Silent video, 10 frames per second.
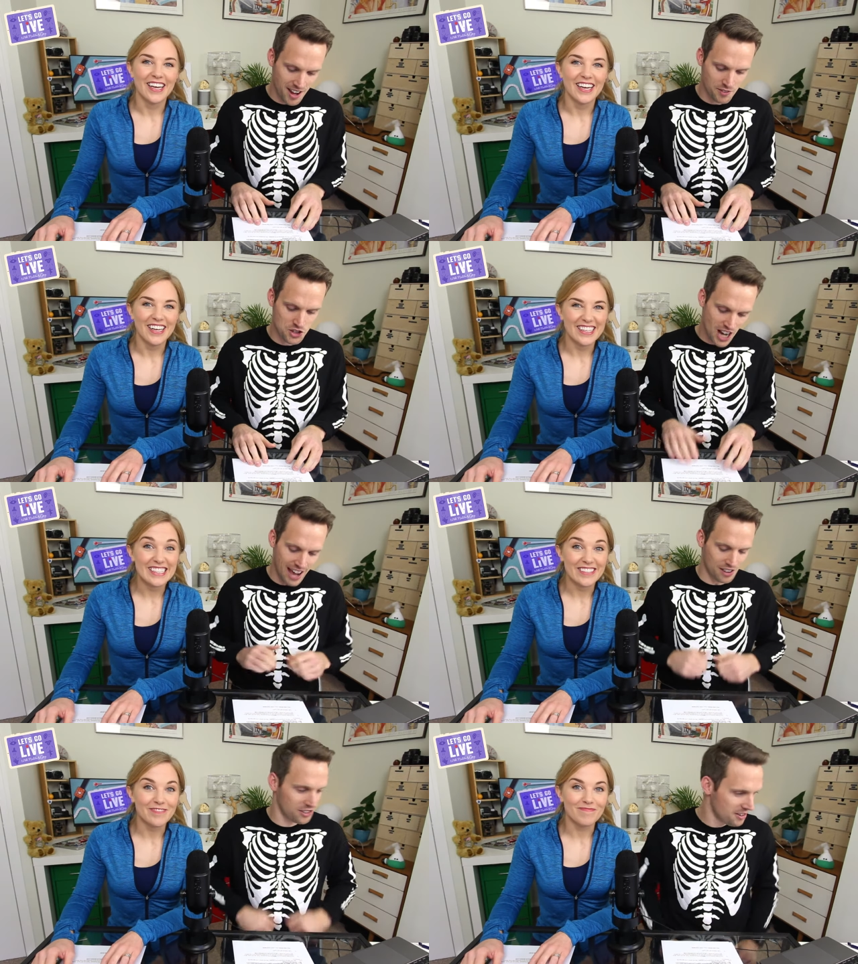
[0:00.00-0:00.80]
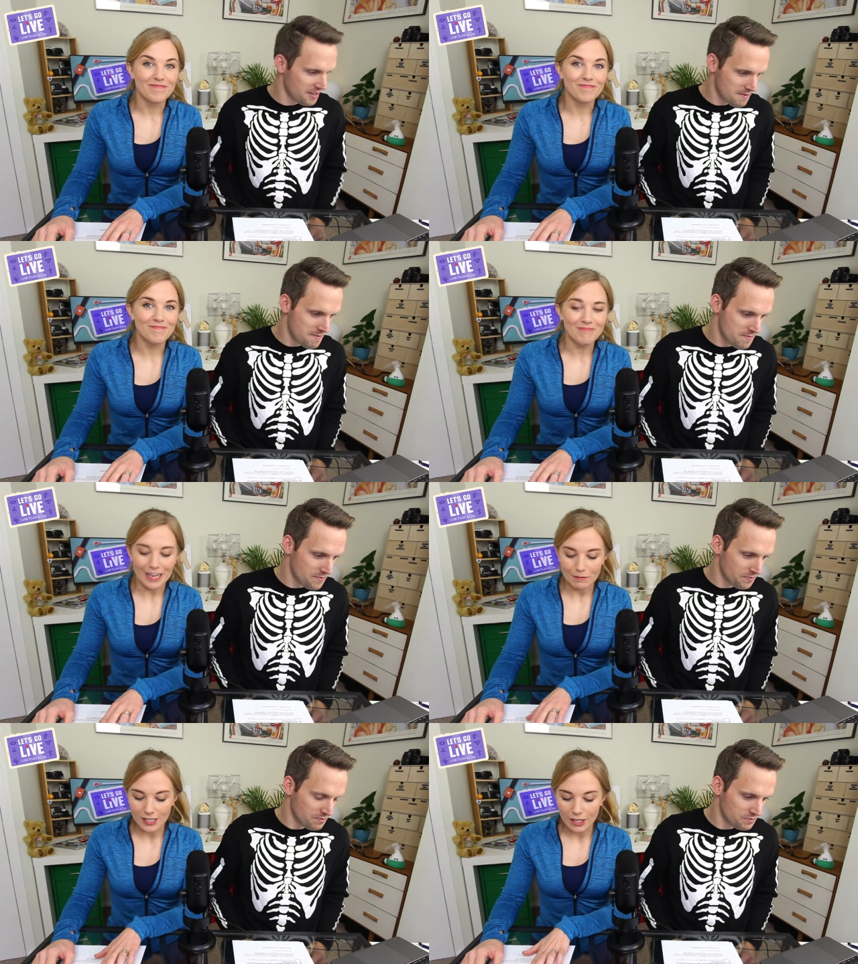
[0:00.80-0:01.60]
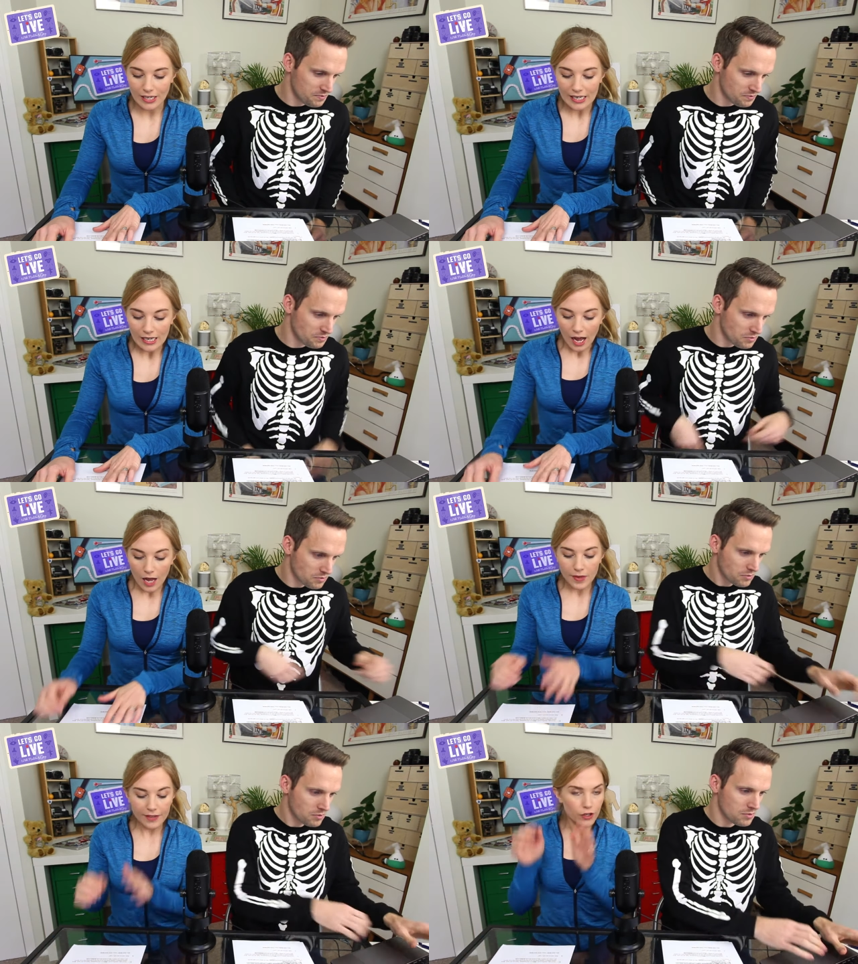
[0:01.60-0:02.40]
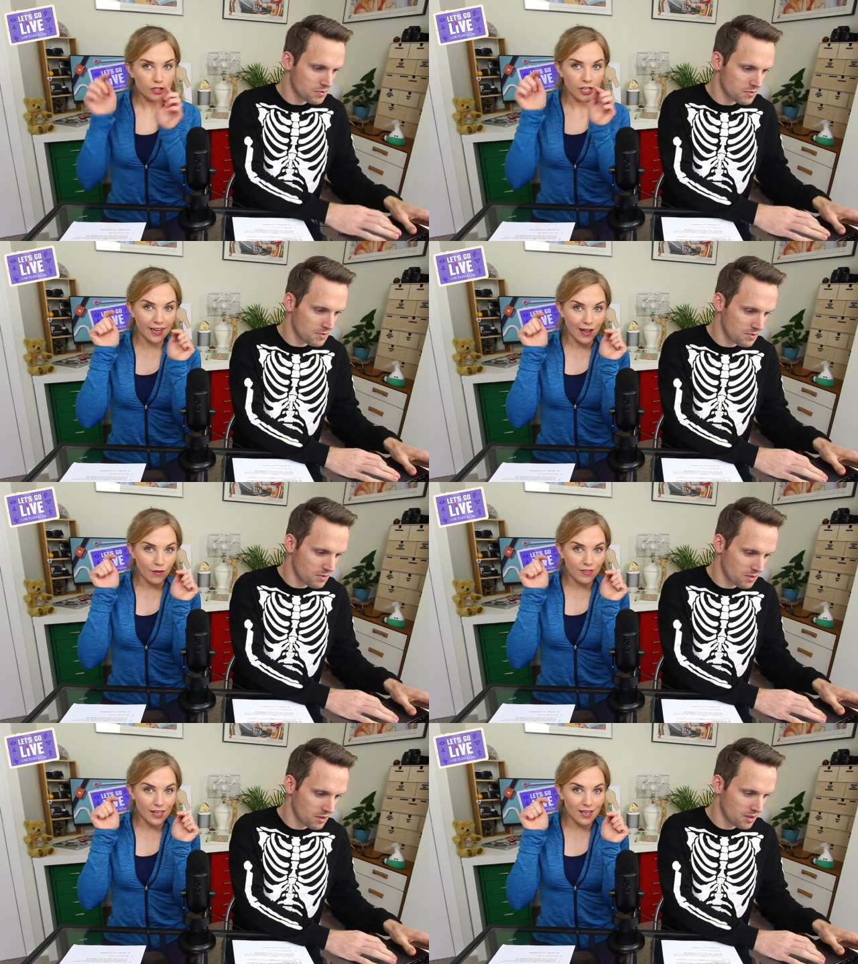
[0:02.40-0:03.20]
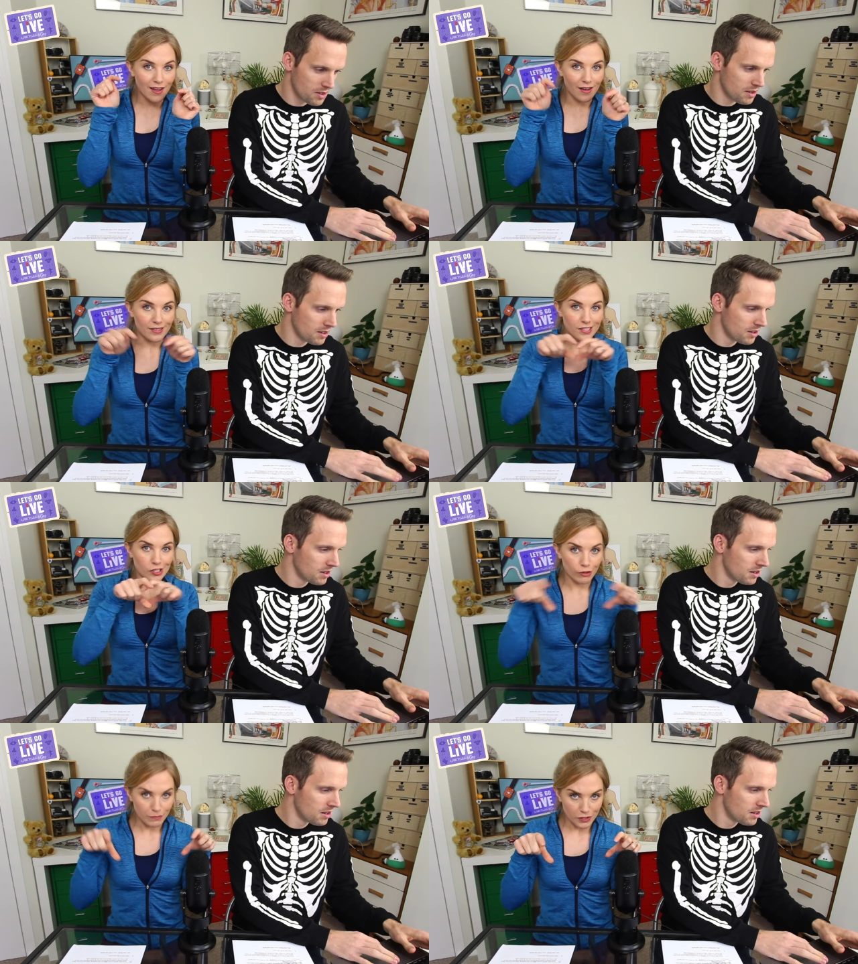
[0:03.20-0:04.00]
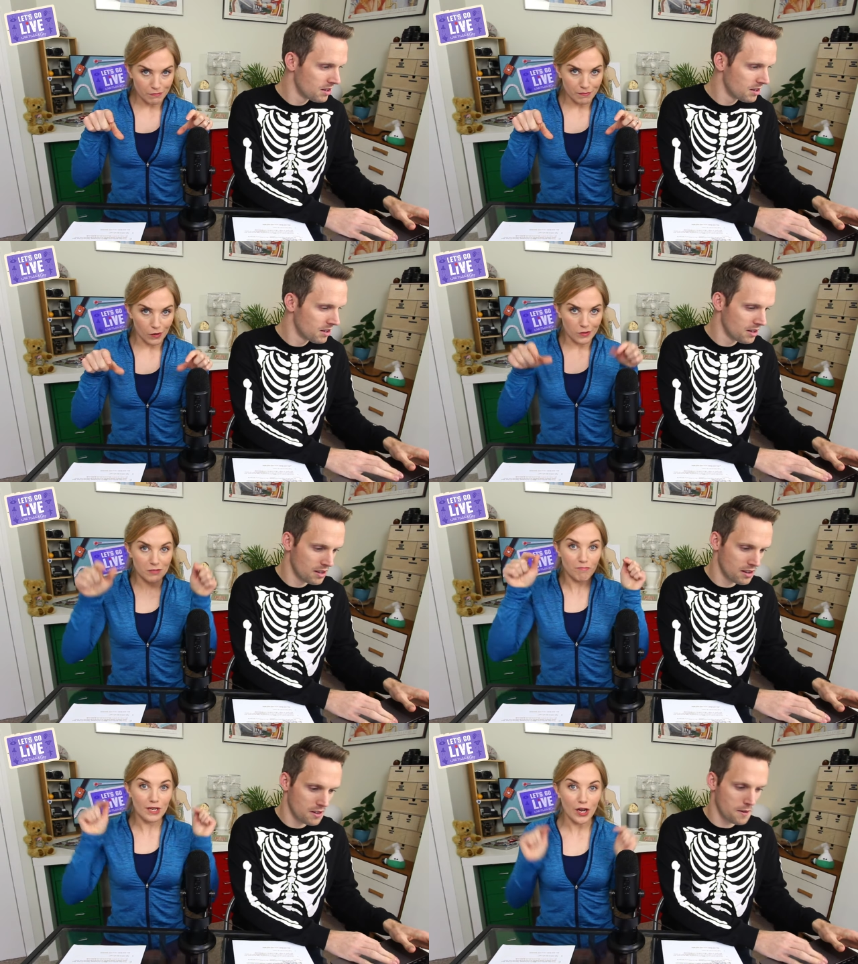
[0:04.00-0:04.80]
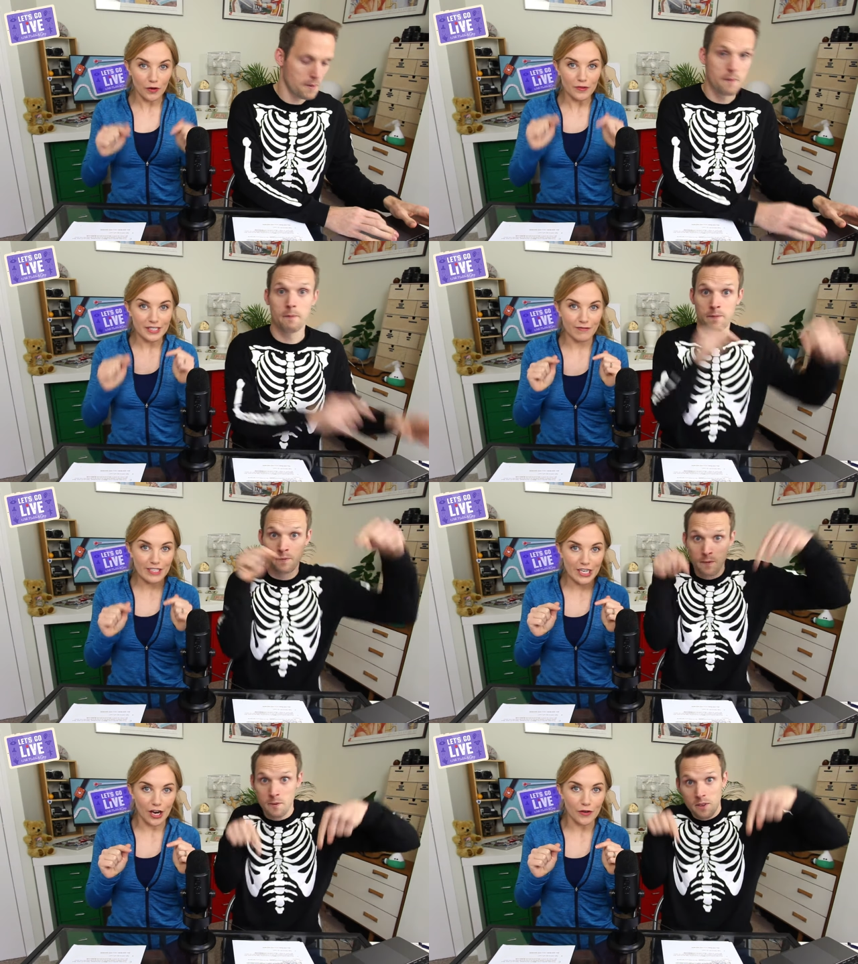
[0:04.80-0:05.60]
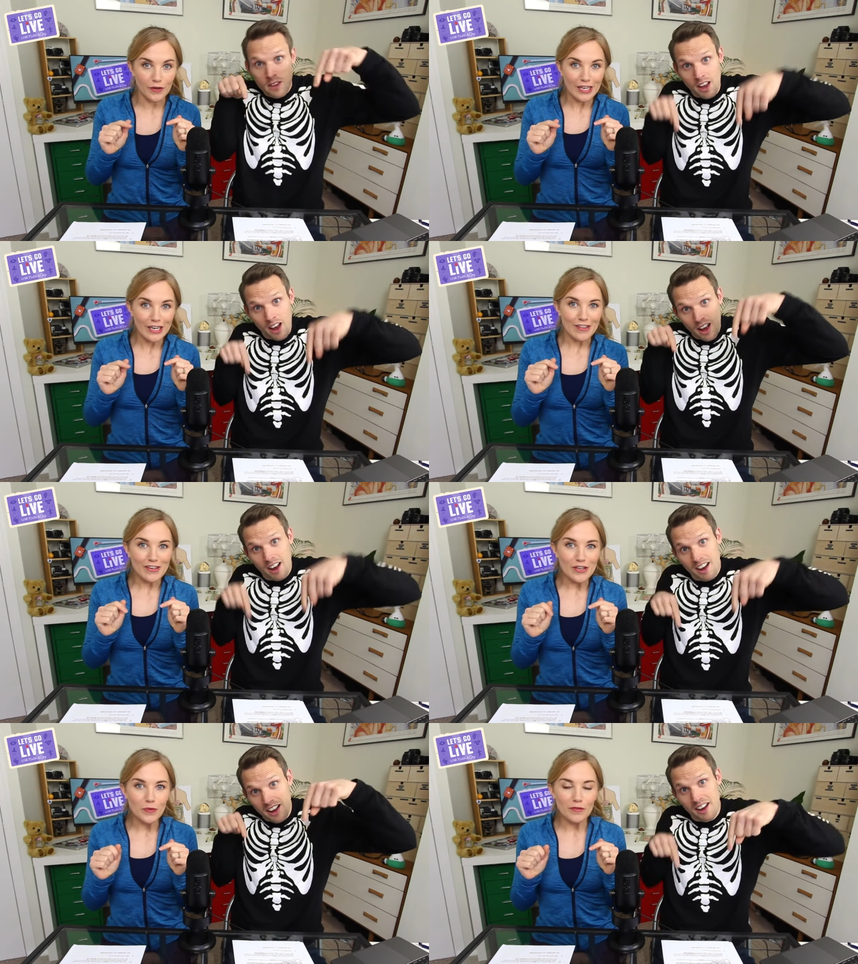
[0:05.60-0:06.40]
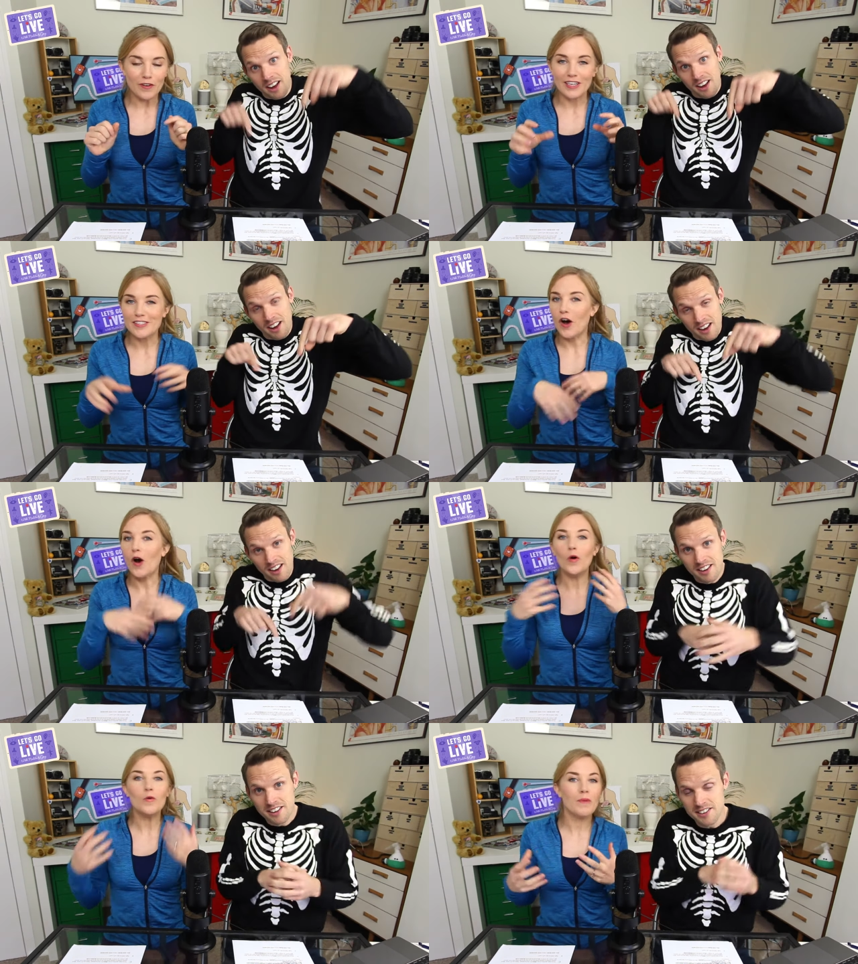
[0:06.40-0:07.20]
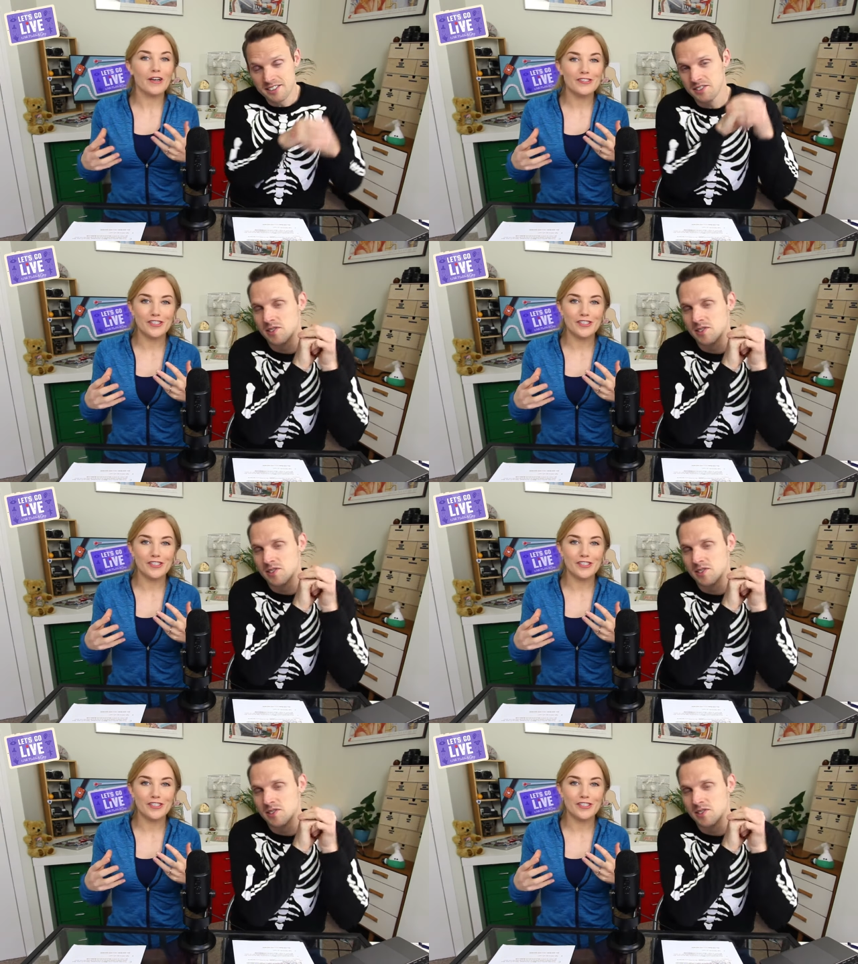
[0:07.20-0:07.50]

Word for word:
Speaker 1: live chat. Mm-hmm, absolutely. Um, if you check out the uh, description box below this video, then you will find a whole bunch